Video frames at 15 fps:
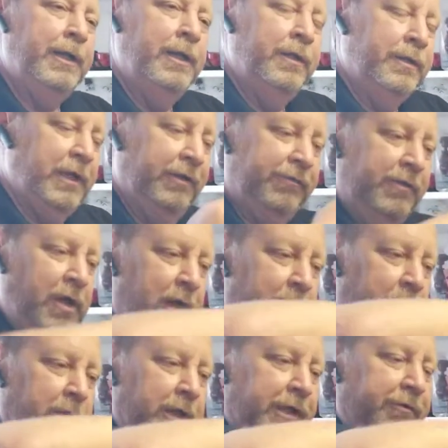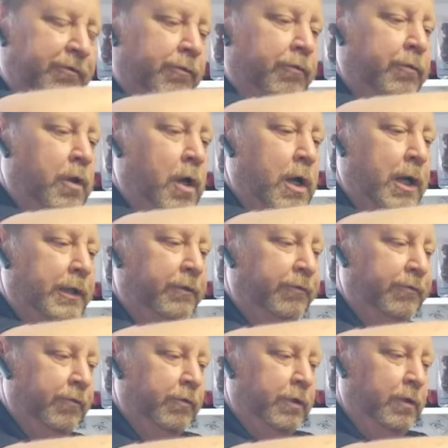That's not a laser
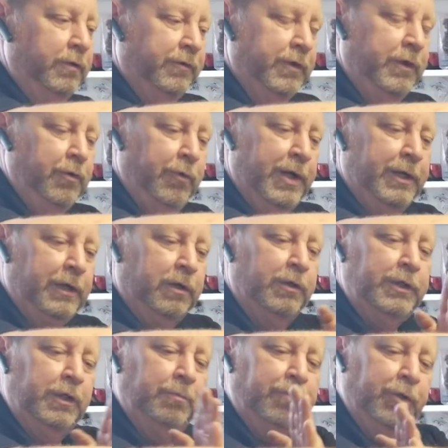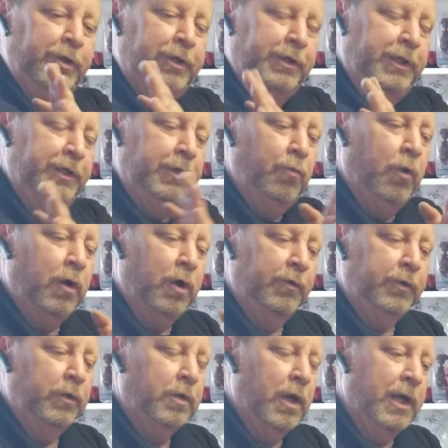line. So theoretically you can put it anywhere
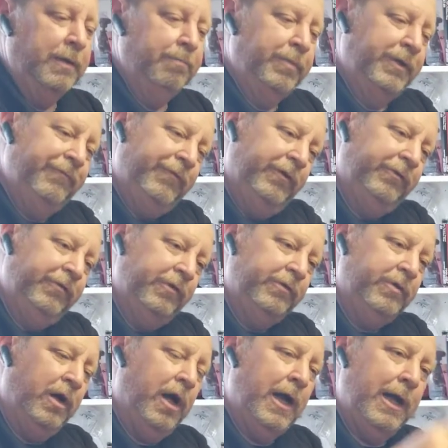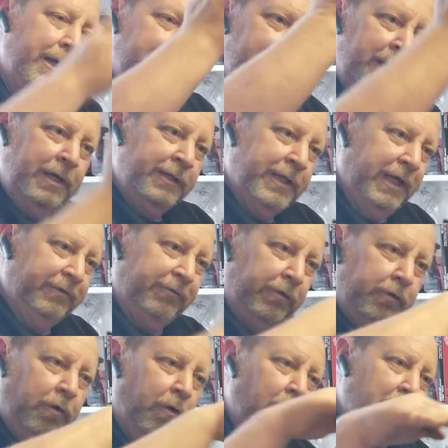on the line, but if it's a dot, that's a
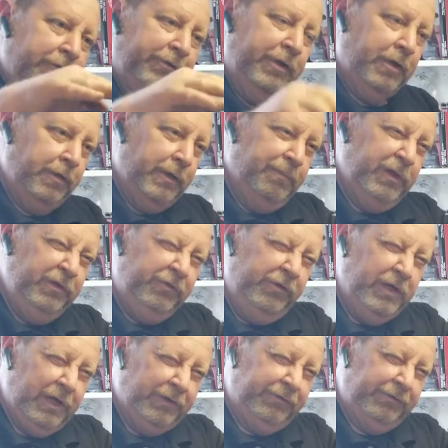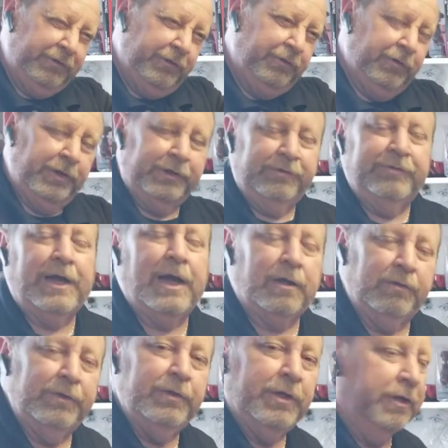crosshair. That means you got to center it
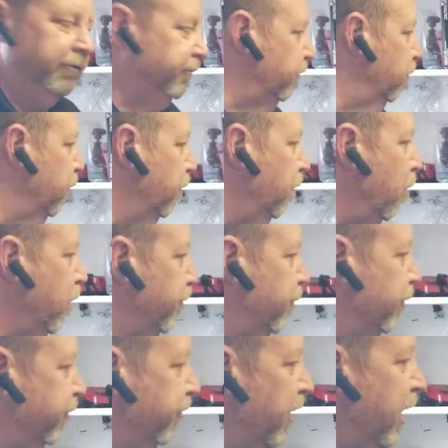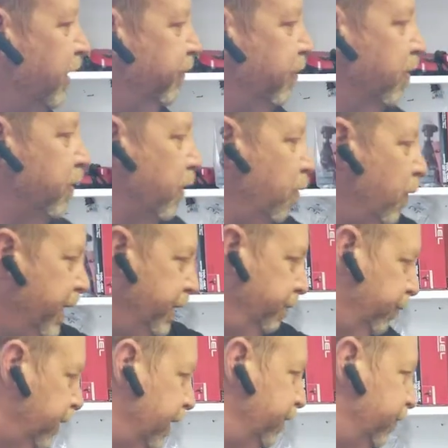exactly there. So we're more precise on our weight
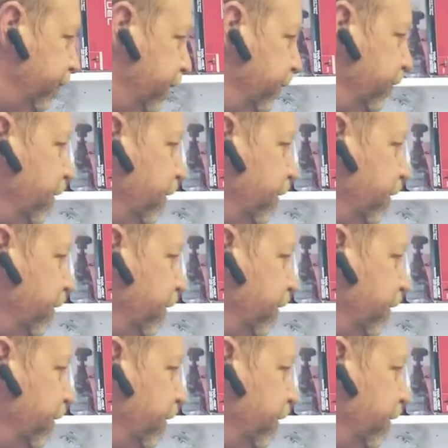placement.